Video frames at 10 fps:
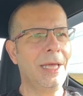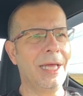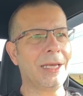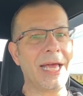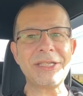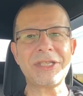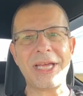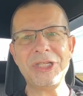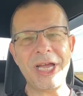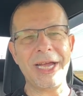And last
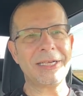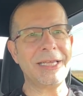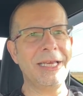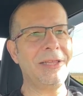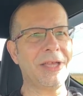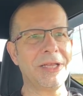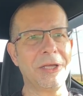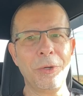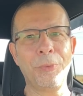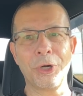I checked, anything
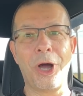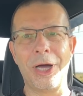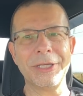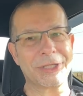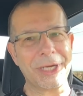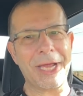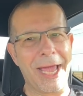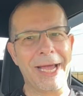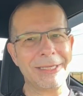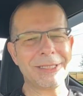that you put on is going to
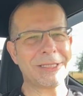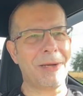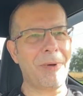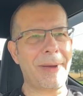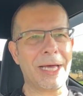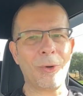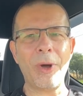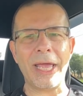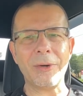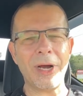add some amount of
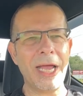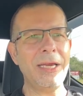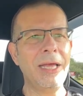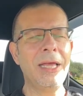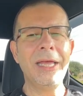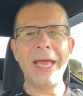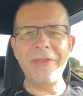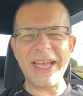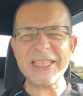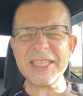weight, right? And
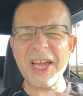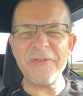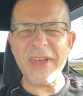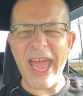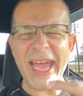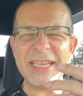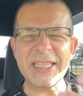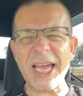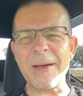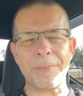that stuff adds
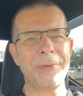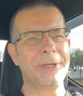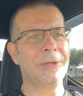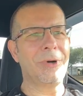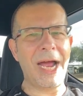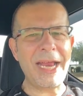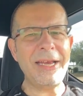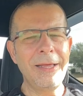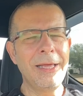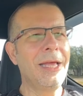up, right?
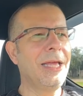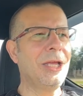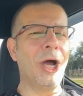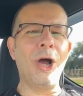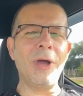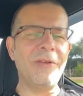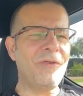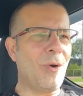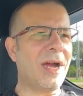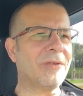You know, if
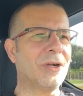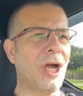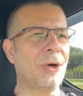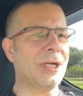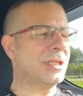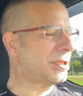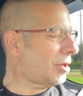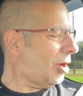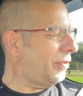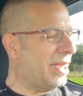you ever noticed,
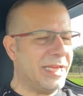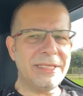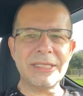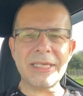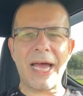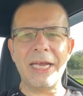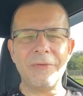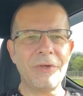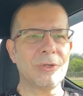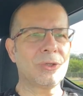on the inside
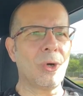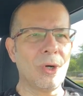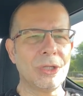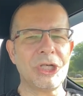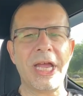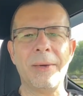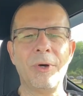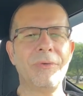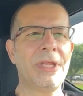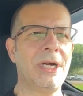of your door jamb
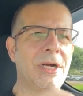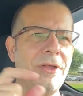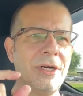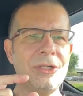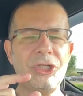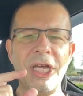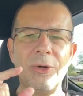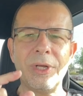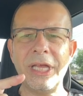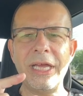over there, there's
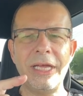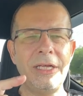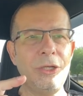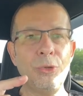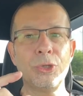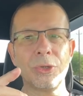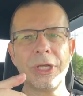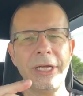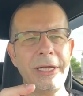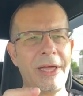generally, a,
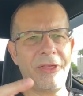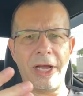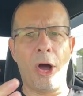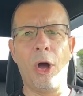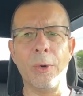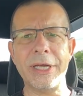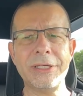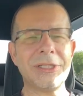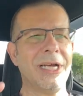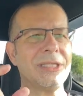usually, I think
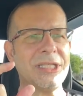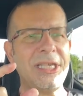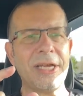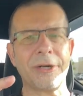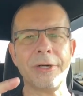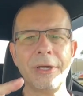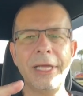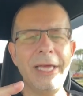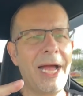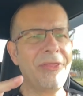always, a sticker.
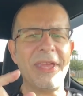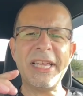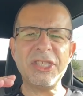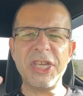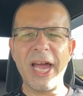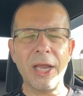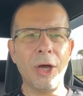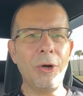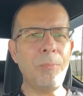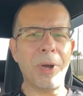I think it's
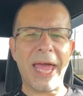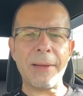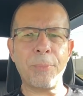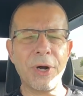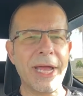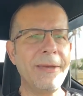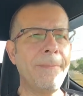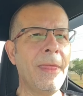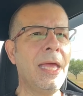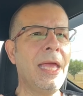yellow, black print,
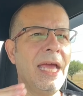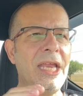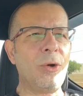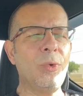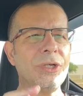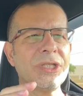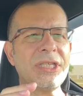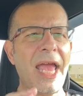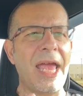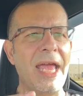and it will
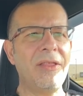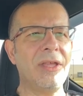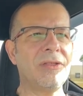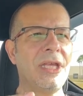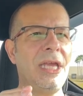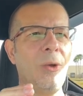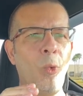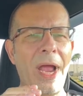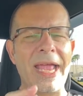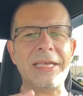say that the
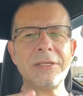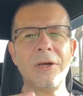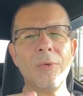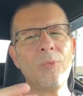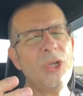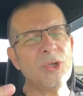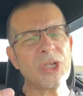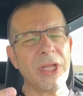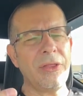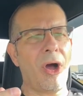weight,
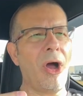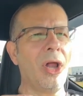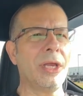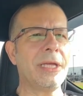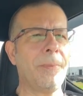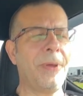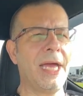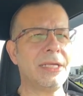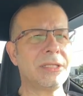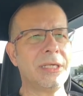usually the hauling
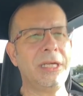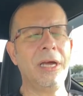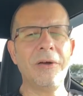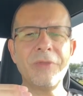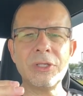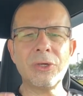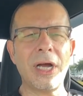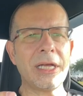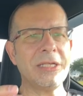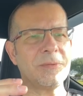capacity of the
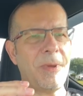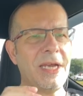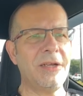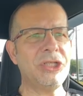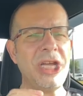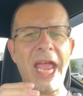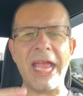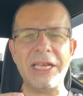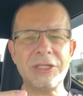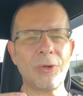truck, has been
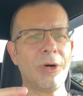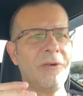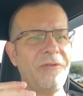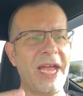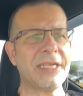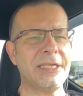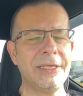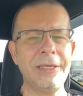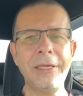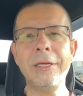changed or
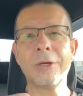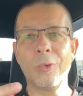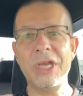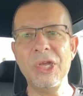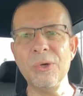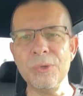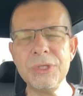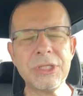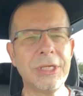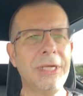affected,
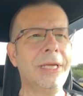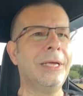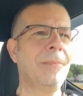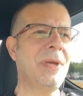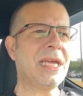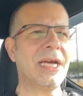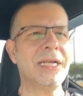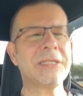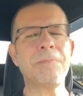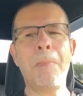reduced,
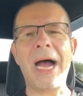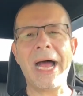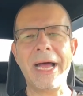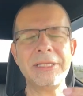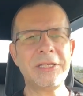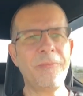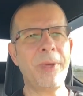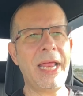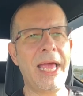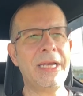because mods have
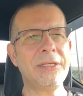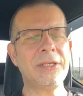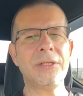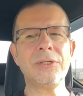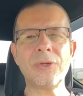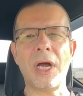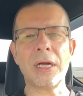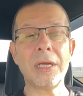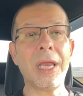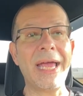been added to the truck,
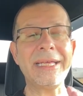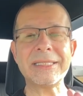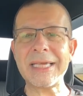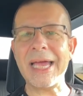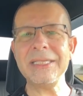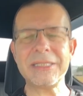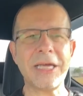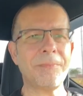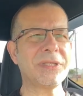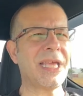like side steps.